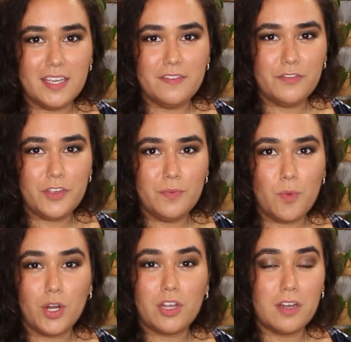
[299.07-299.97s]
even feel
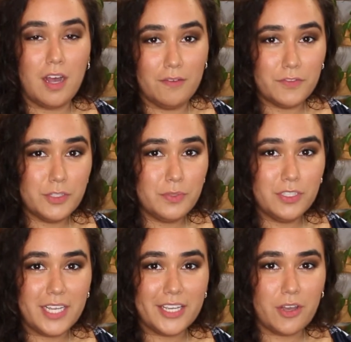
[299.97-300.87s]
more
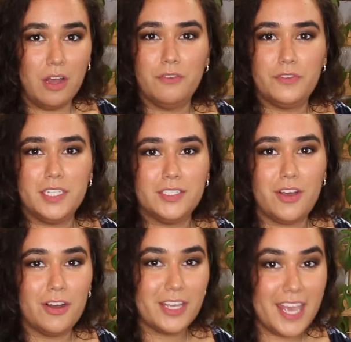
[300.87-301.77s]
comfortable and confident
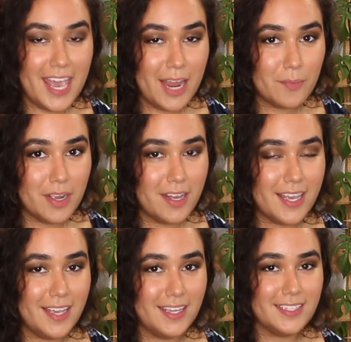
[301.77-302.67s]
on camera
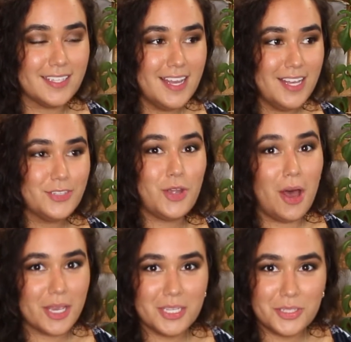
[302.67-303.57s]
and
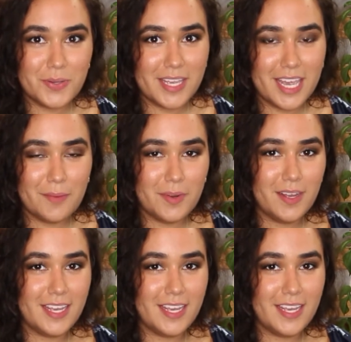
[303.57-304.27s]
talking to a camera,